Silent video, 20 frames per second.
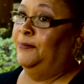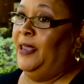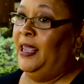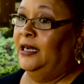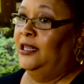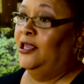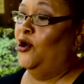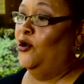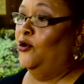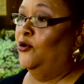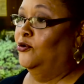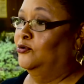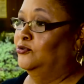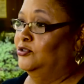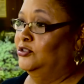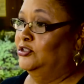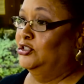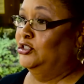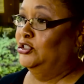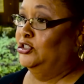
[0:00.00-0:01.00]

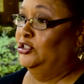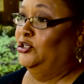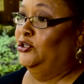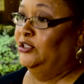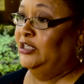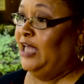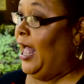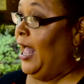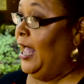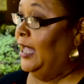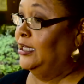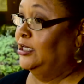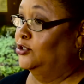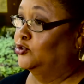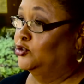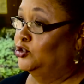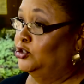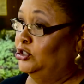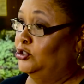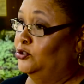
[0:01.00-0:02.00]
pantyhose, the high
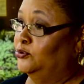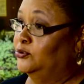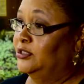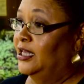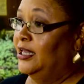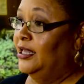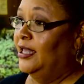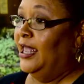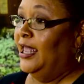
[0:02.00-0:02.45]
heel shoes,